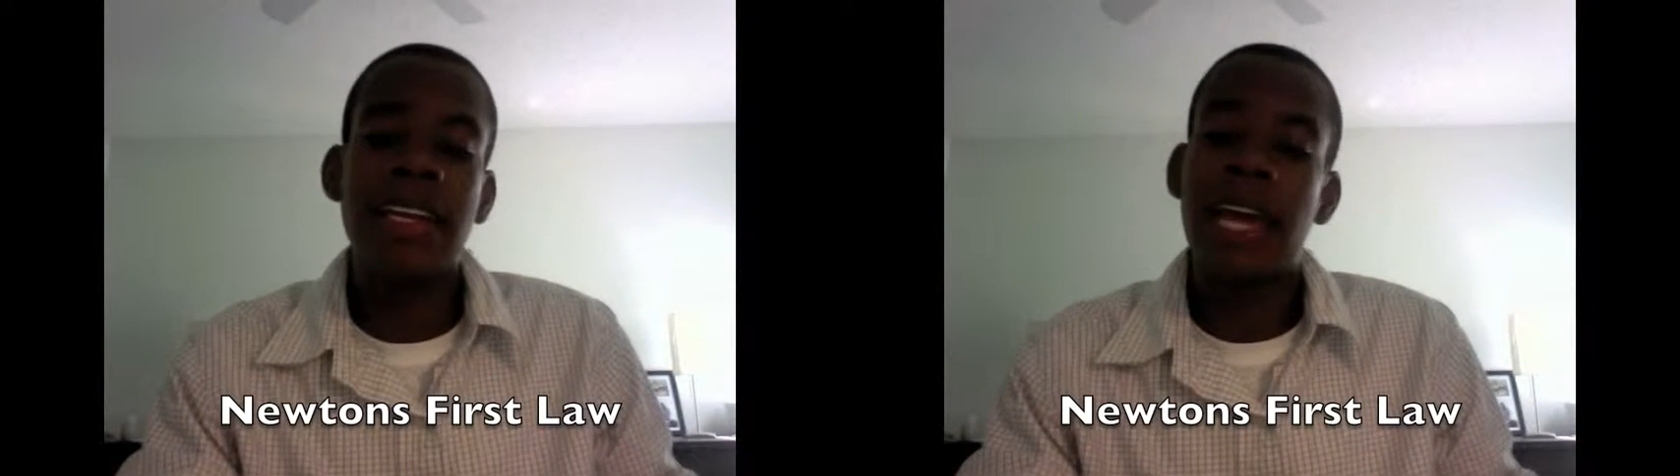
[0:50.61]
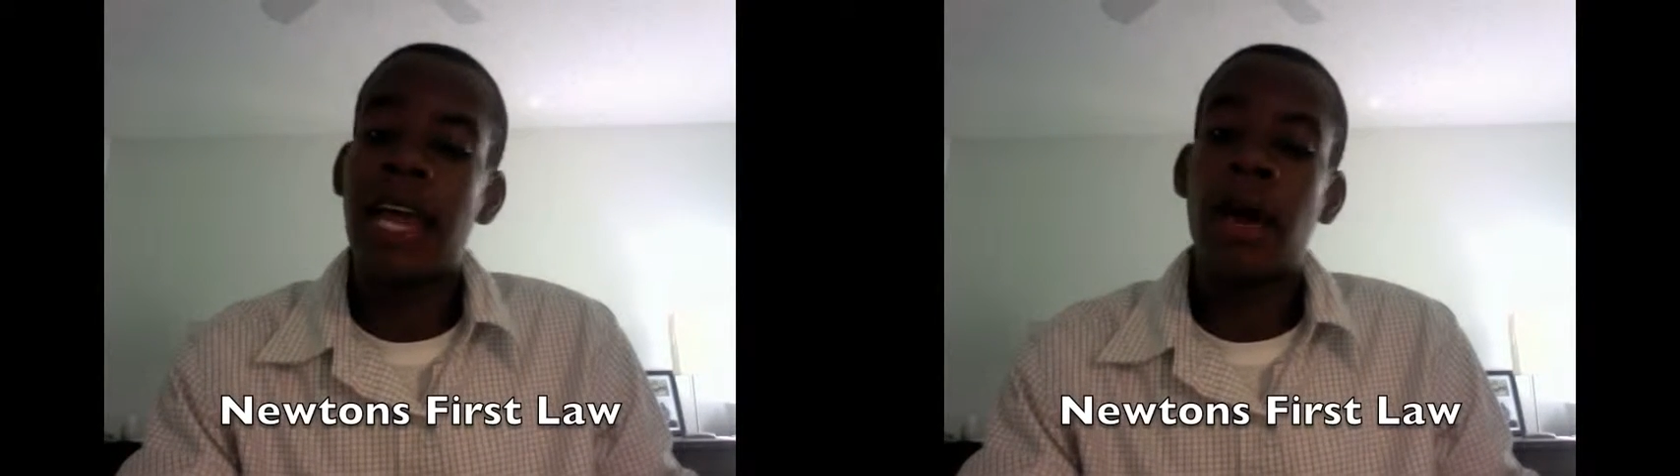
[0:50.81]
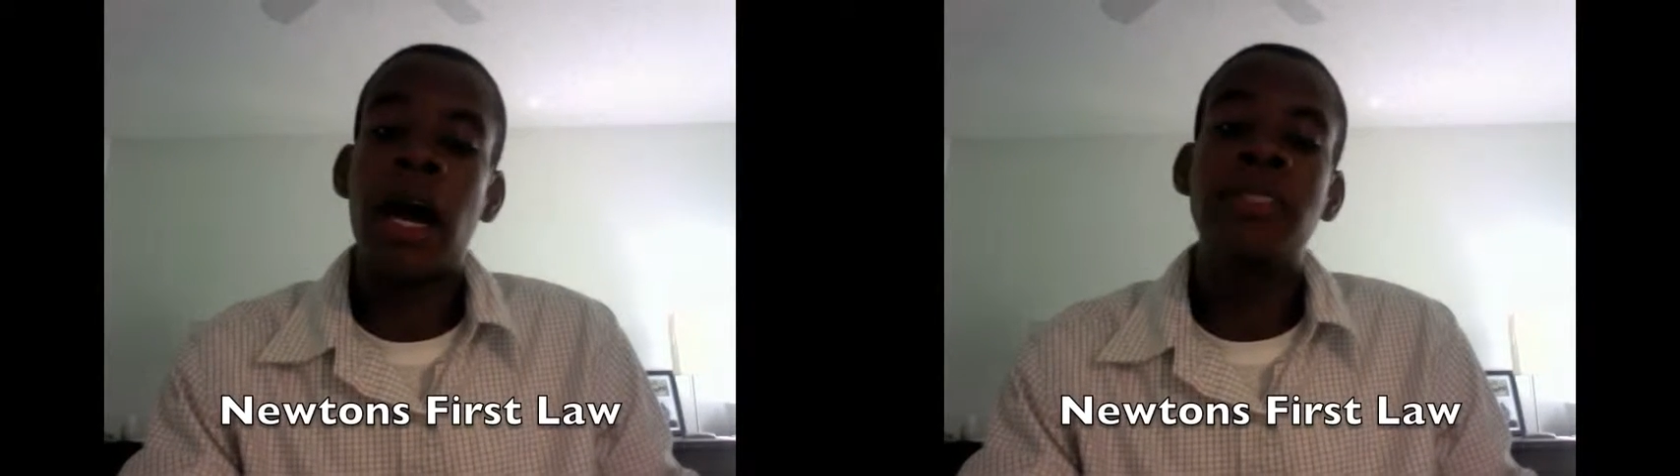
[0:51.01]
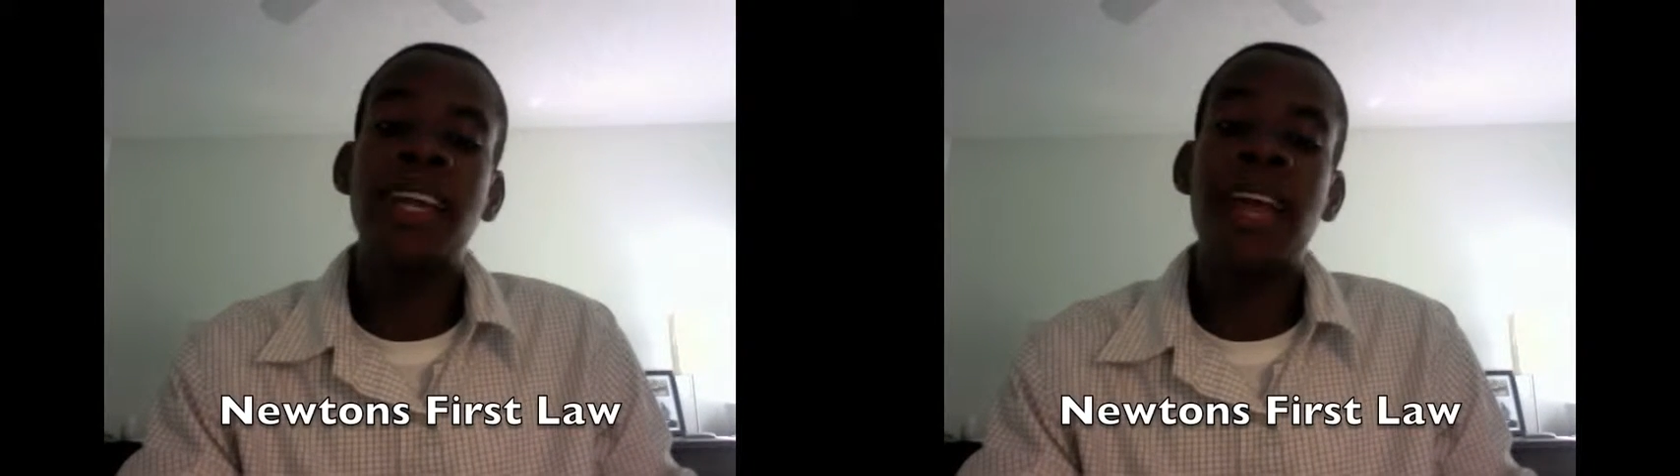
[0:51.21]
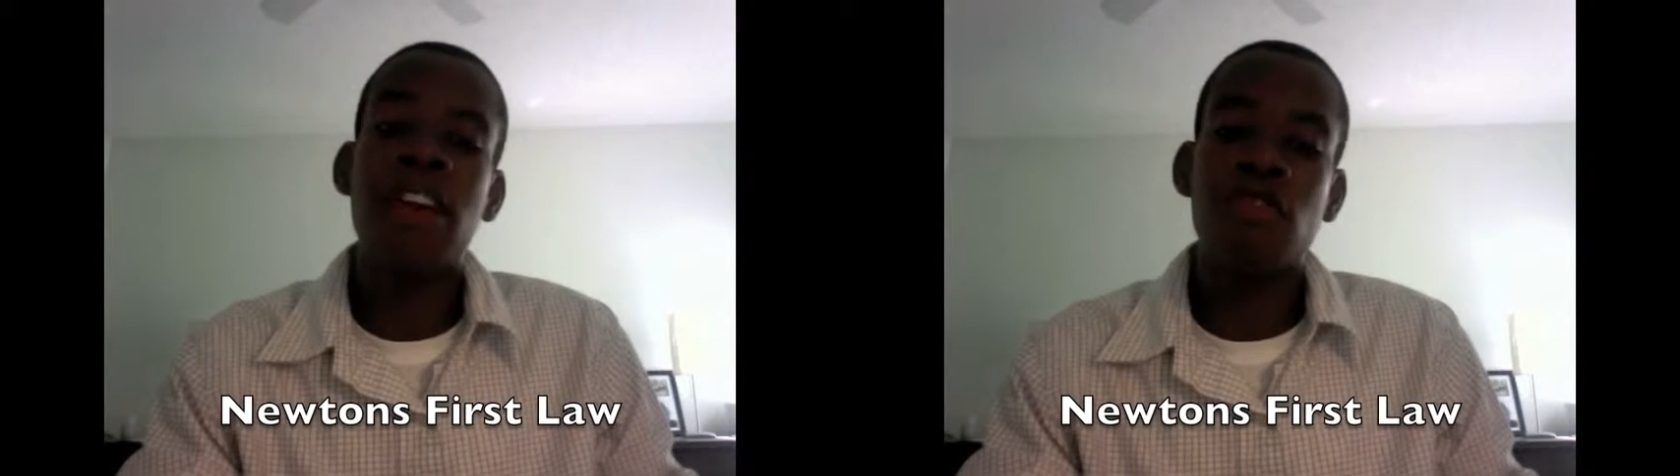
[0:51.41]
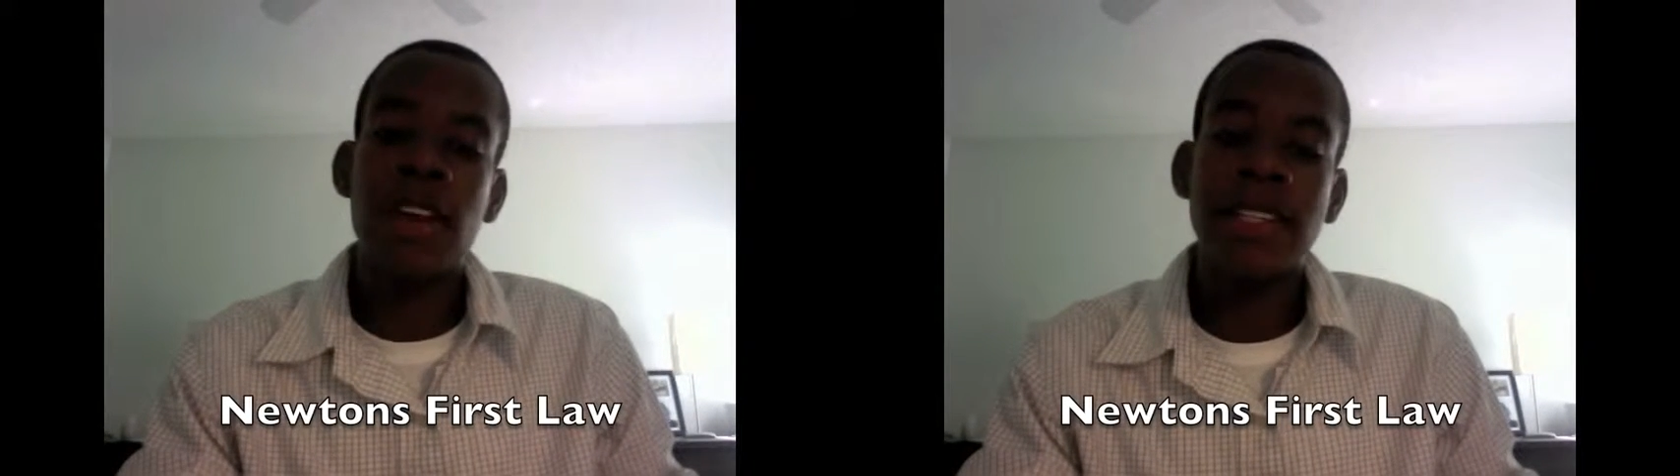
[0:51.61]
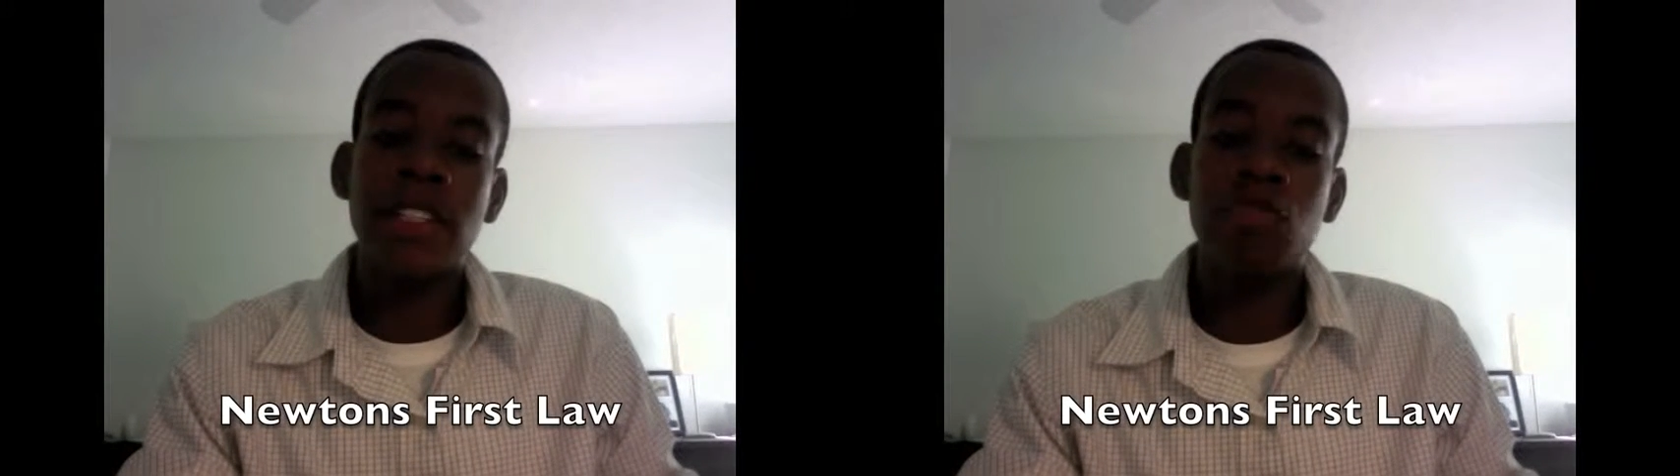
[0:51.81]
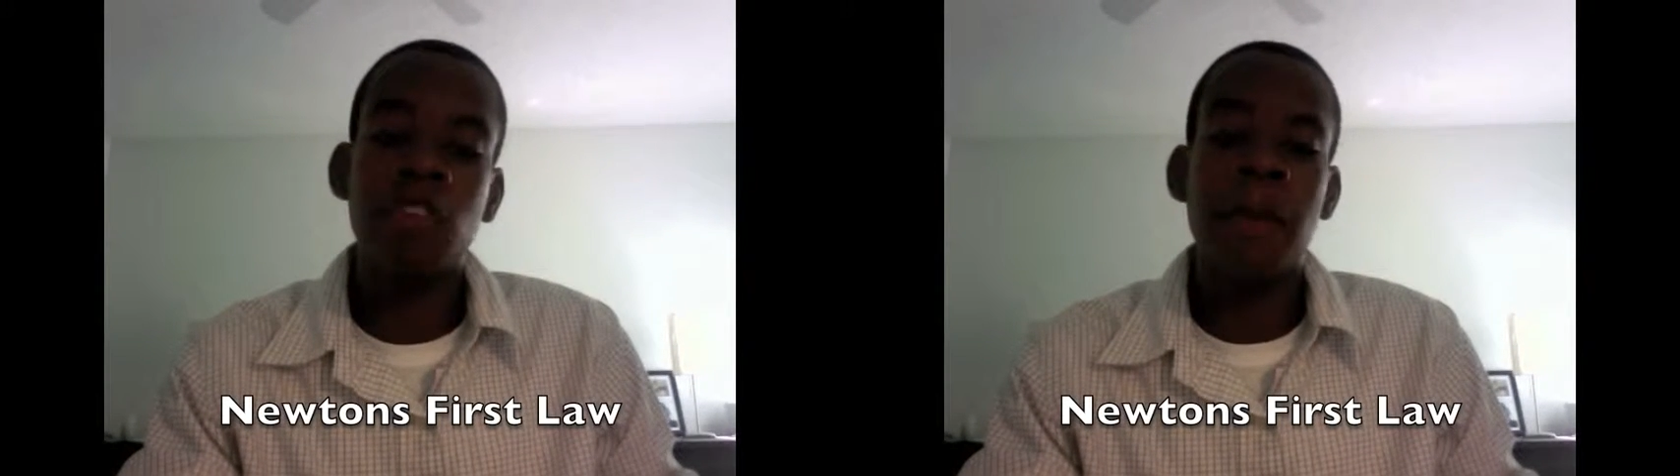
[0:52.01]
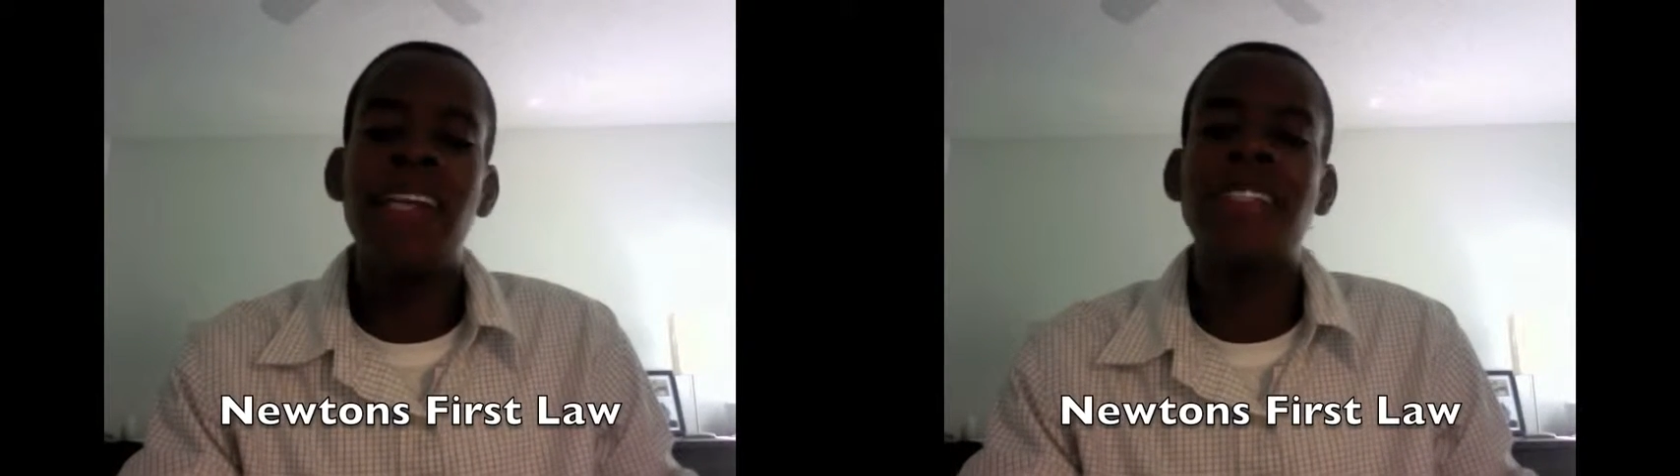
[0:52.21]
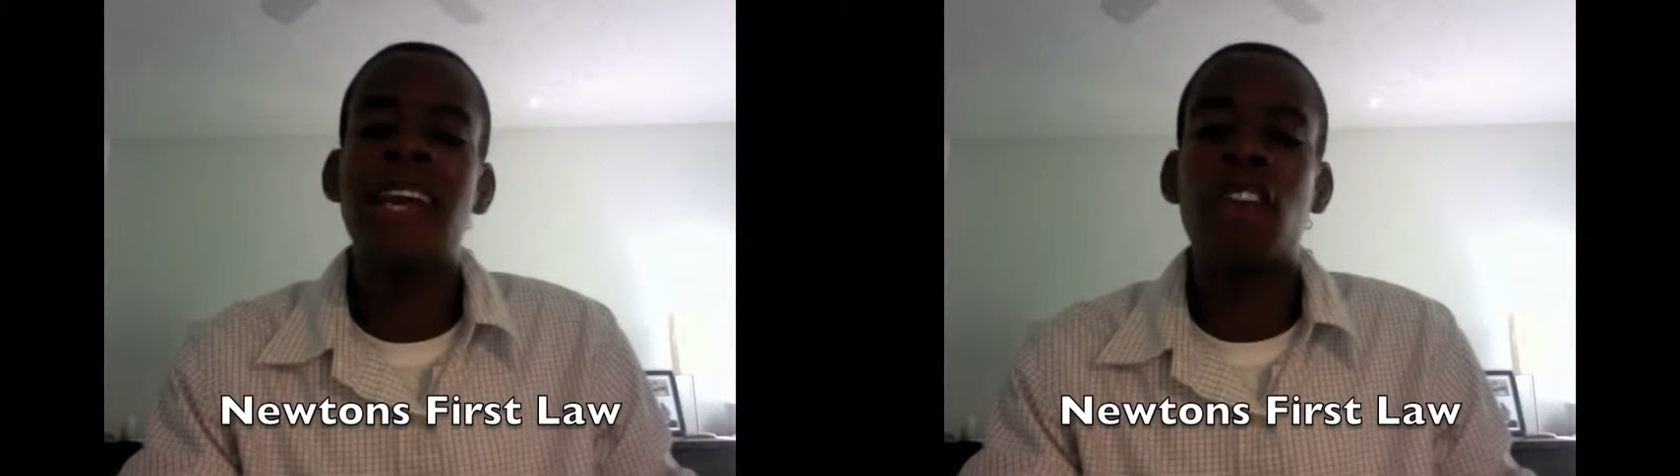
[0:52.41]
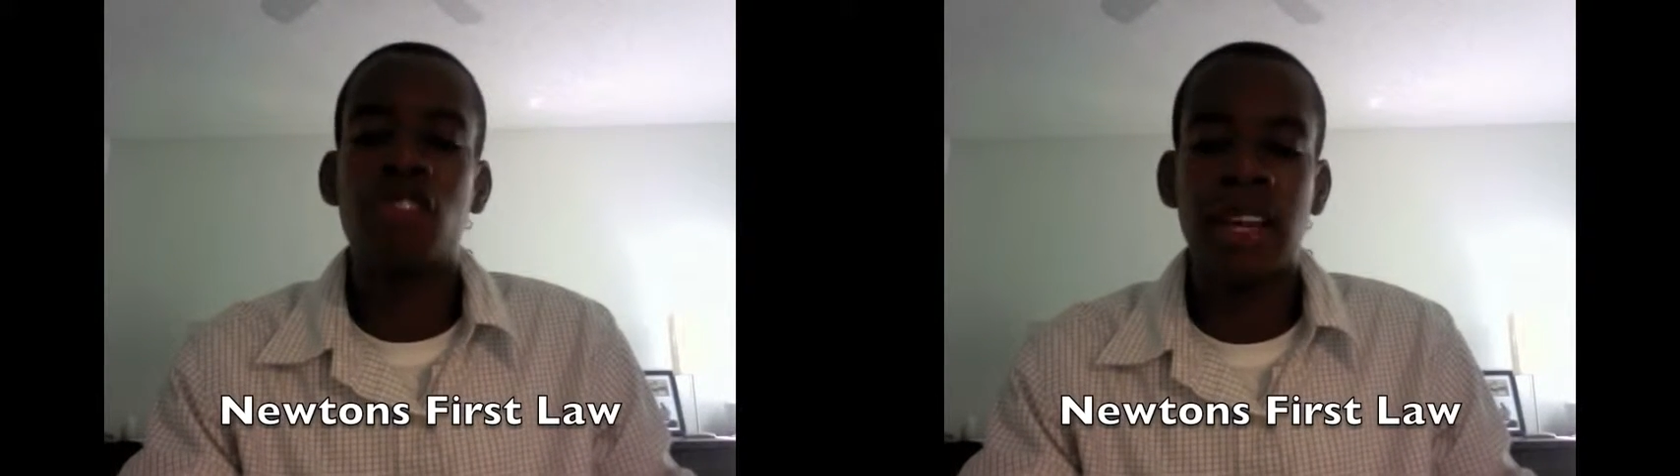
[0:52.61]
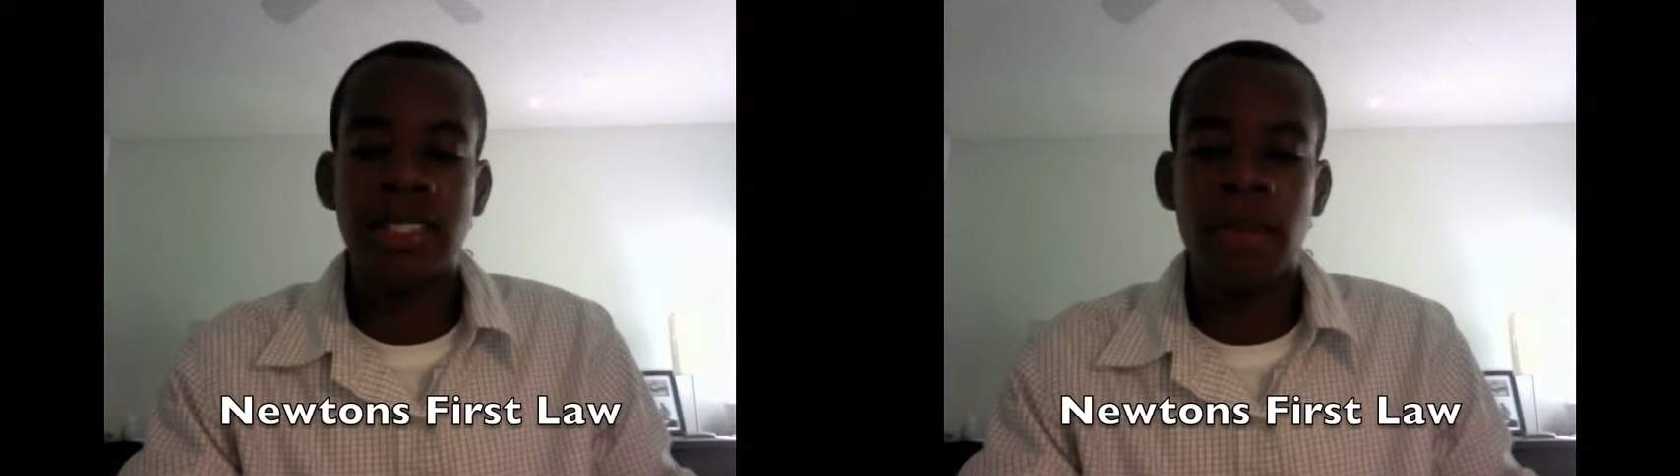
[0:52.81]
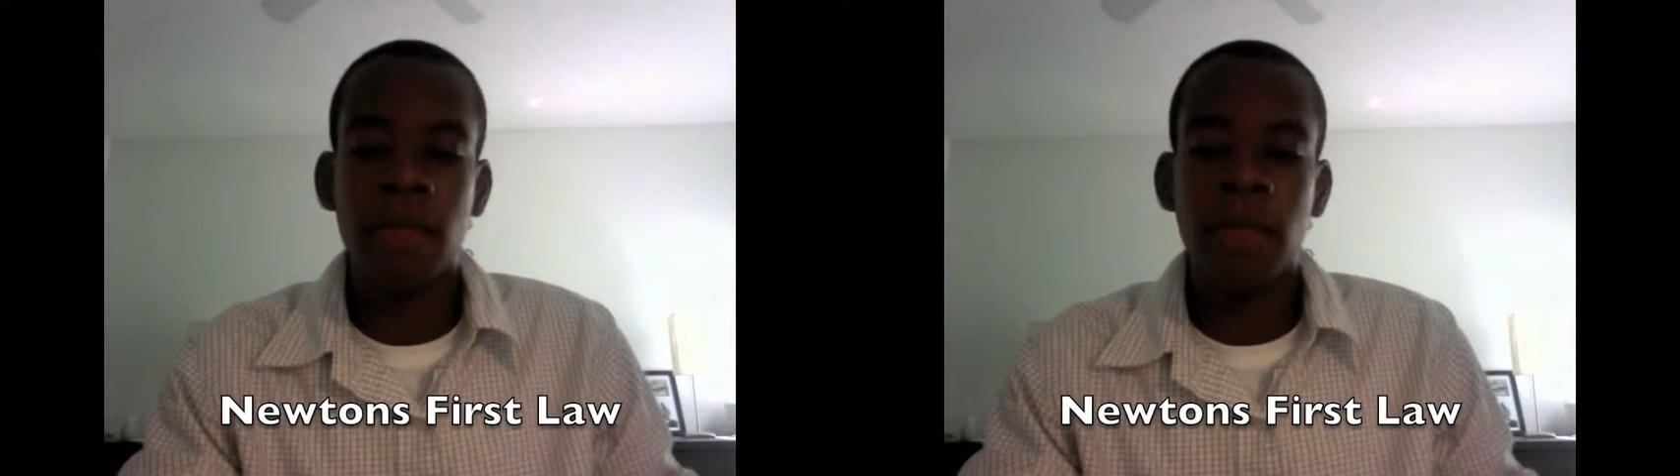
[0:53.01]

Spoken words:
that an object at rest remains at rest,